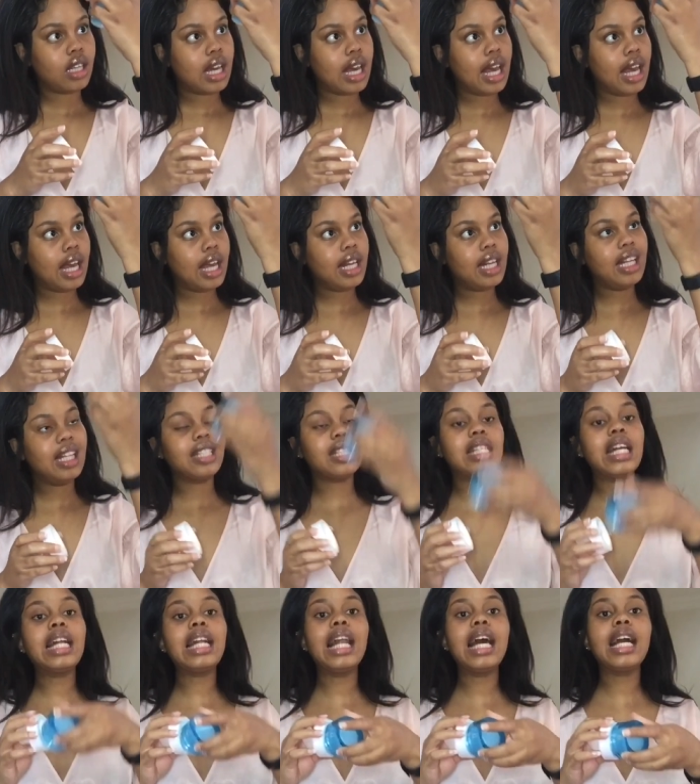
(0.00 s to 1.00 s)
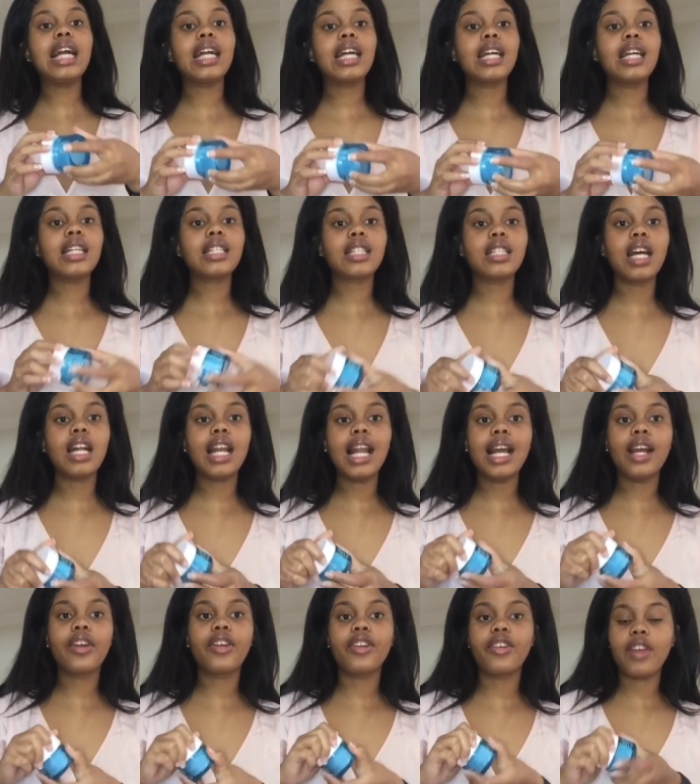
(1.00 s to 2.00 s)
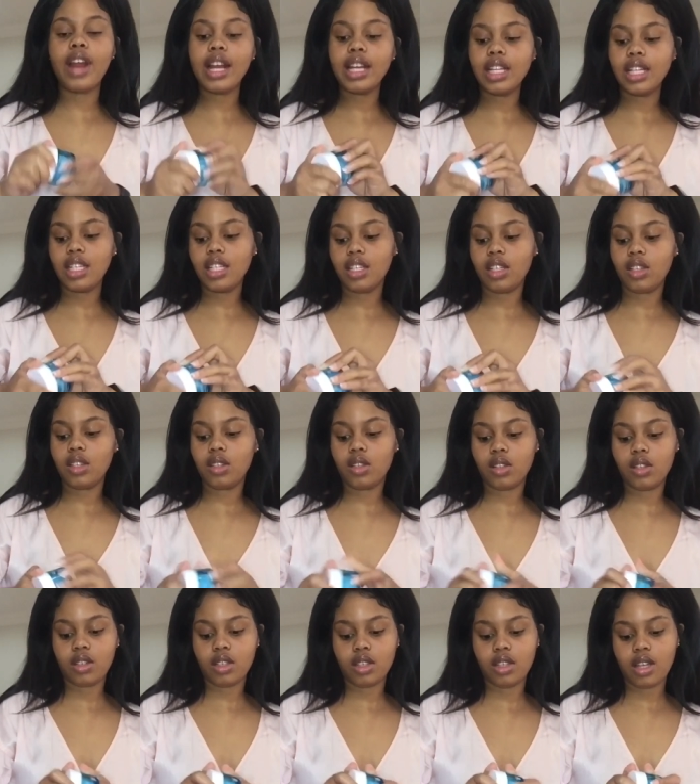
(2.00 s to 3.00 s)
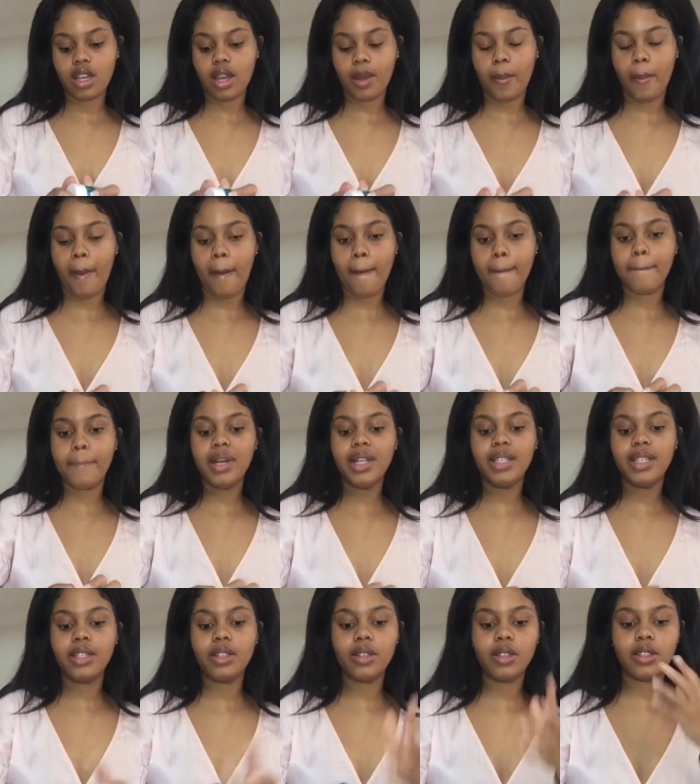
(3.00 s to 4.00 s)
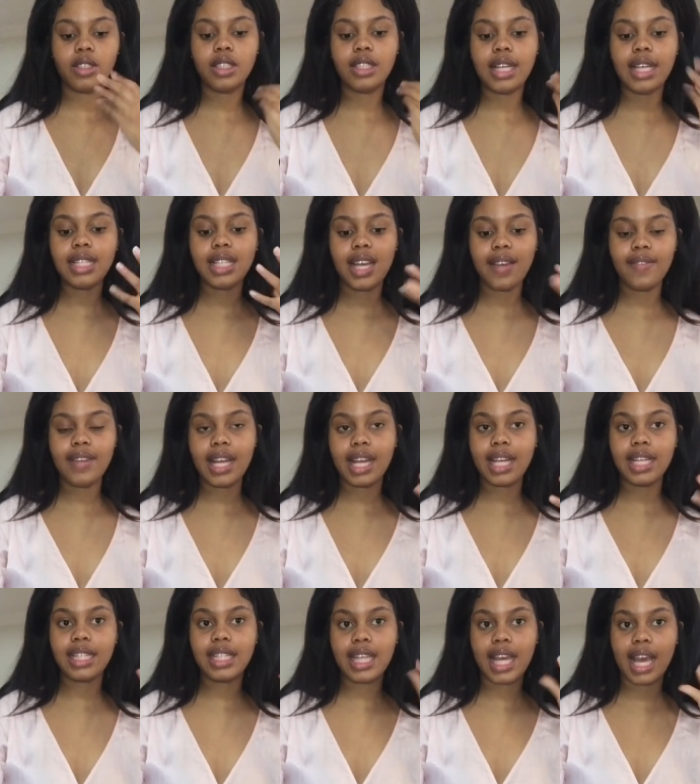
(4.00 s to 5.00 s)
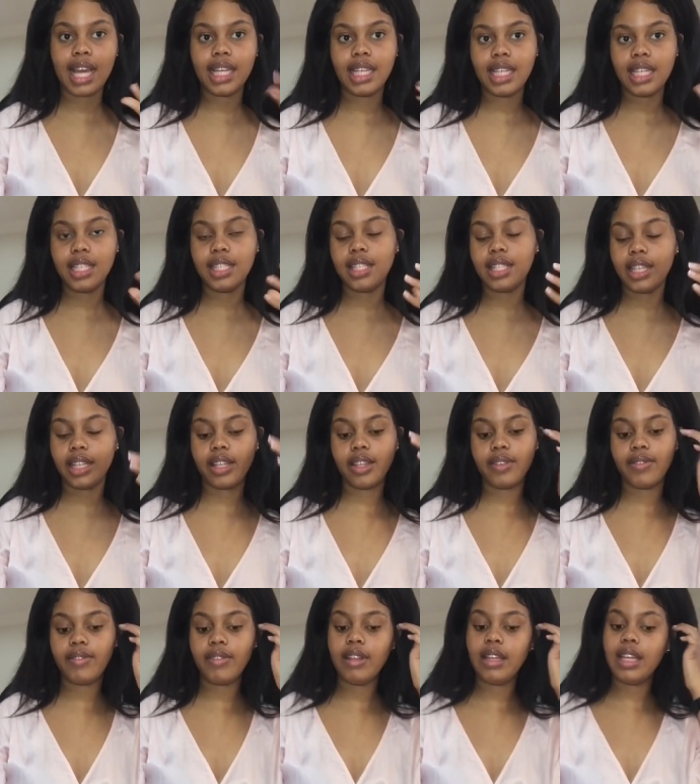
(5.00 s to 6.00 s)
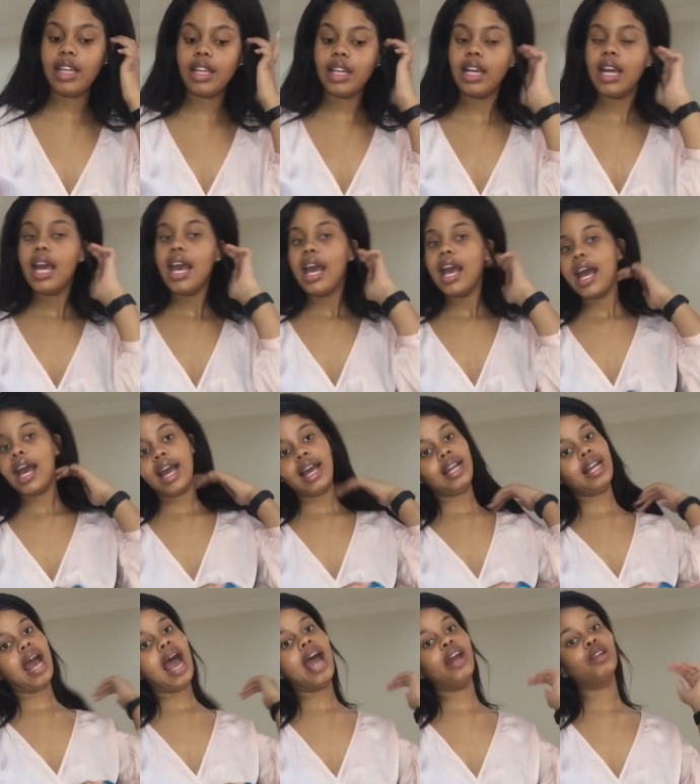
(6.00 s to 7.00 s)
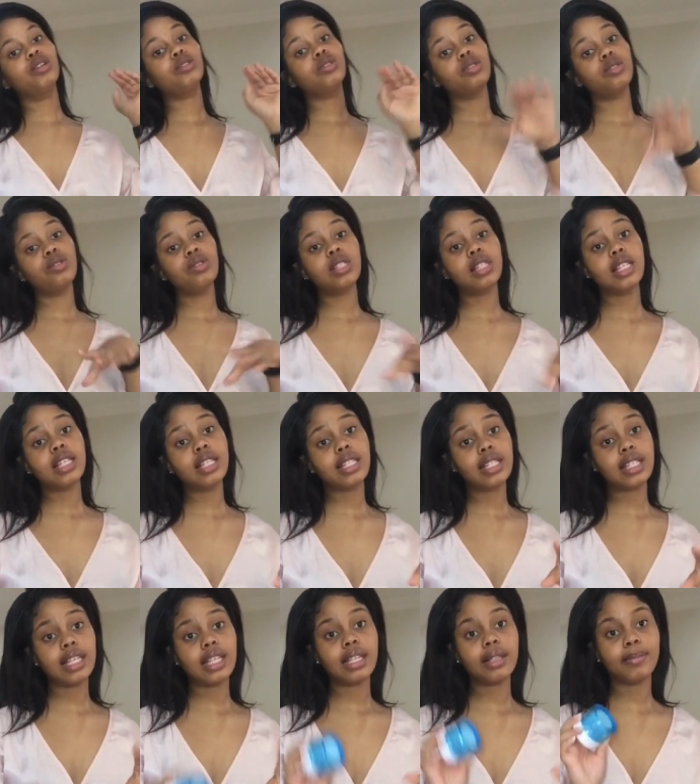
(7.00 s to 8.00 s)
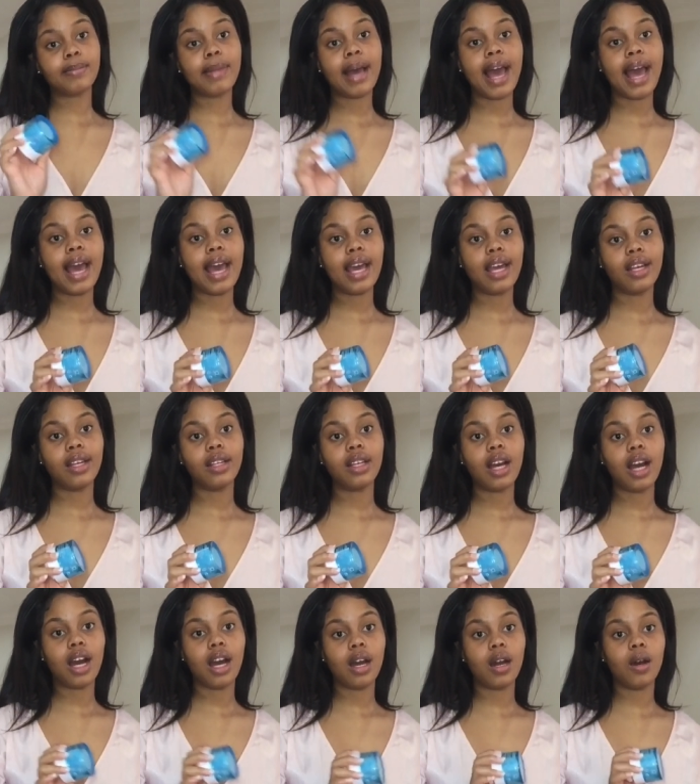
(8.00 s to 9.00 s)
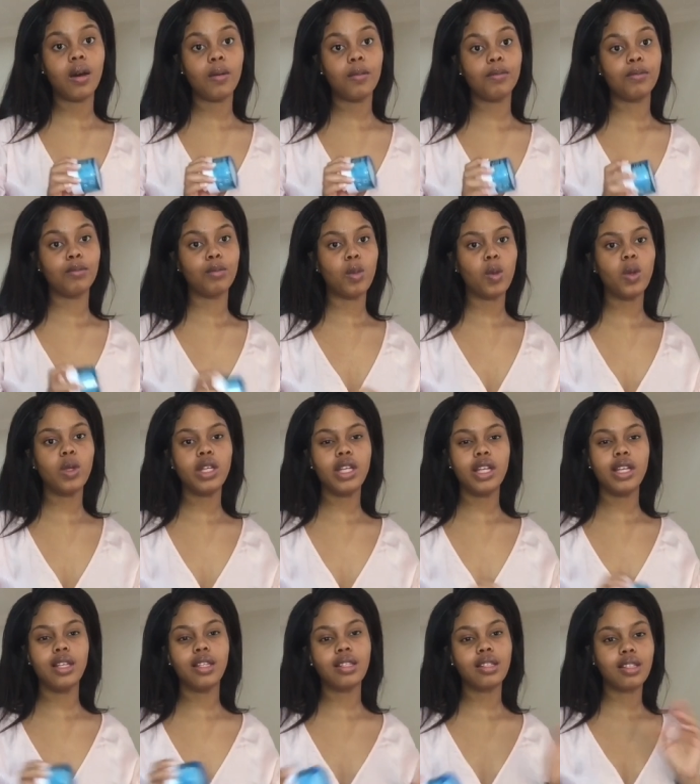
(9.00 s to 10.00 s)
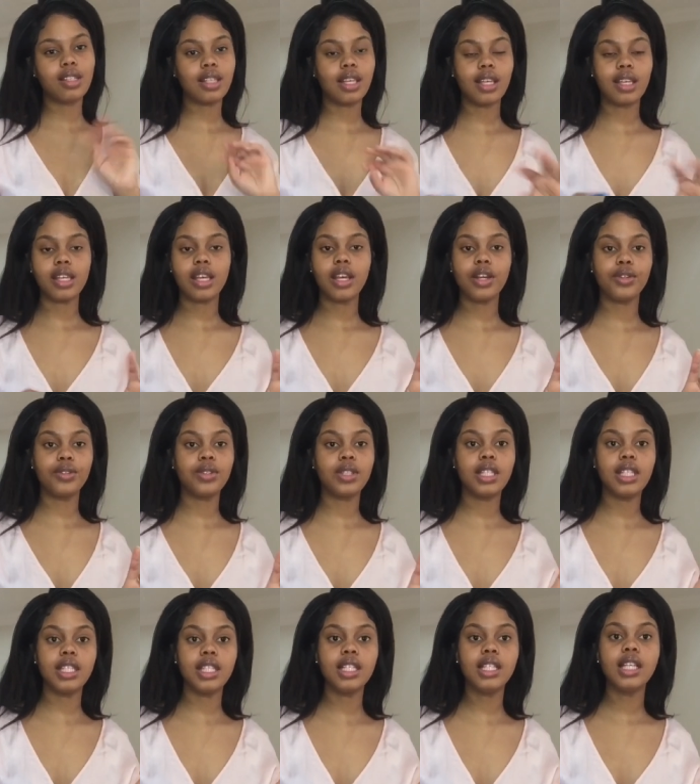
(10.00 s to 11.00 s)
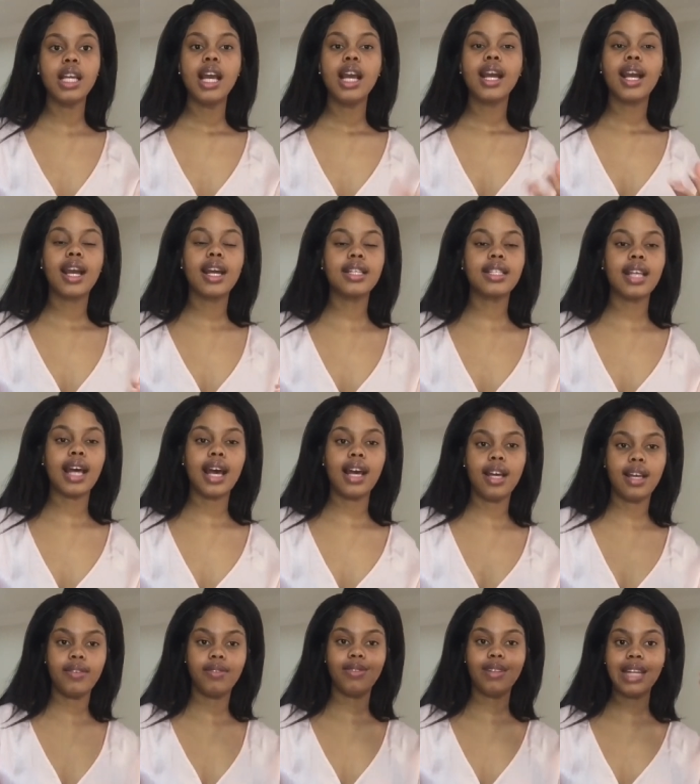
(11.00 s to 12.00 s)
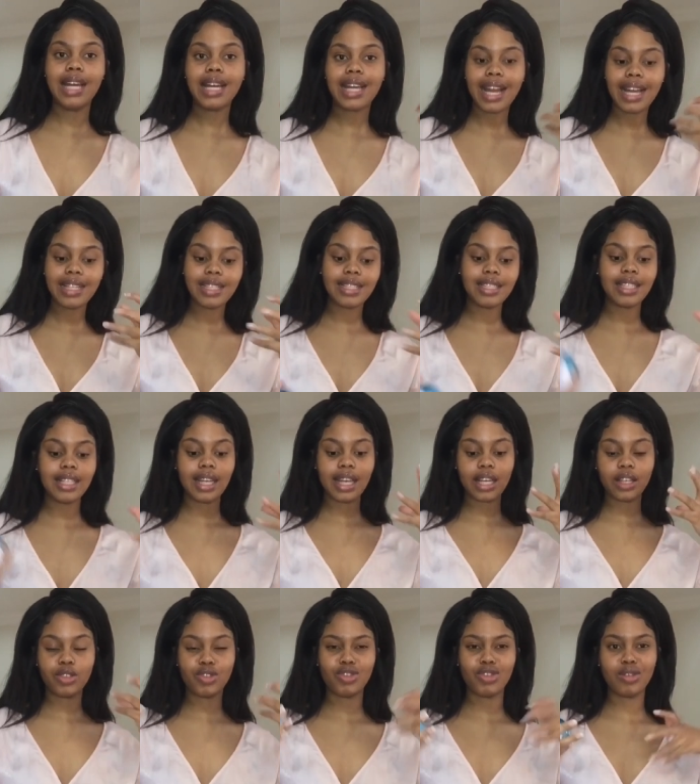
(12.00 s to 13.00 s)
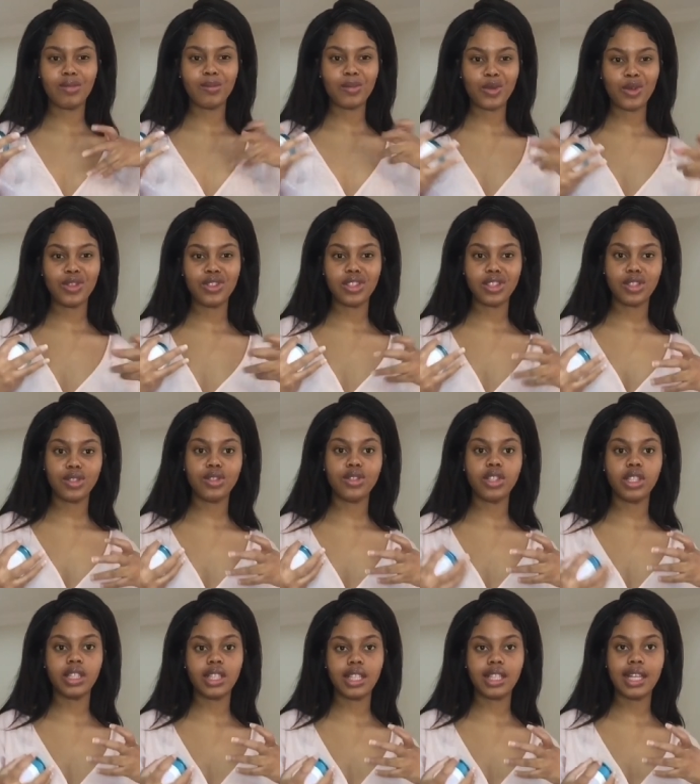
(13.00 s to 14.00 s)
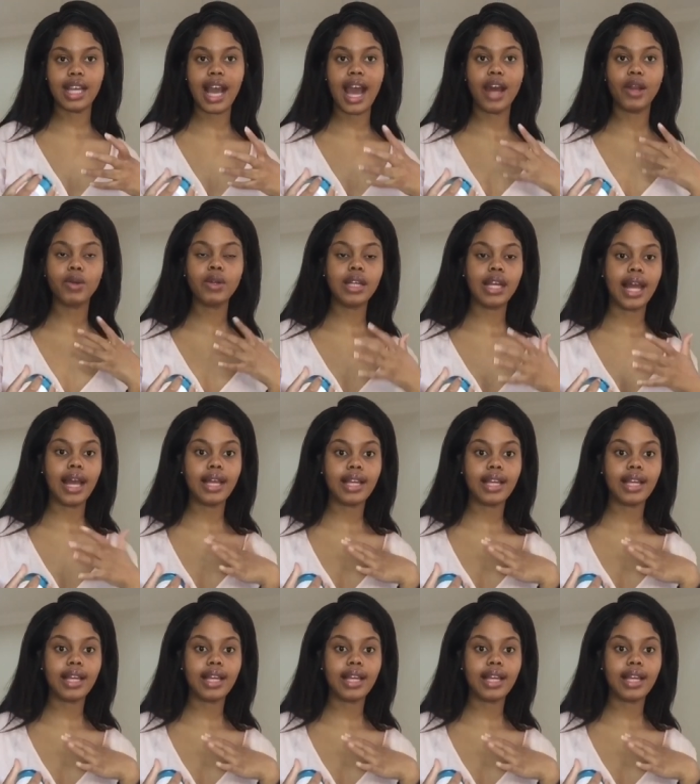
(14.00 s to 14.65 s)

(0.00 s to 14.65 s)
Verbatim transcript: and it's not like it's not like runny but it, it, does have like a tacky sticky feeling and i don't use this in my um, morning skincare routine because i feel like i need extra moisture during the day i don't like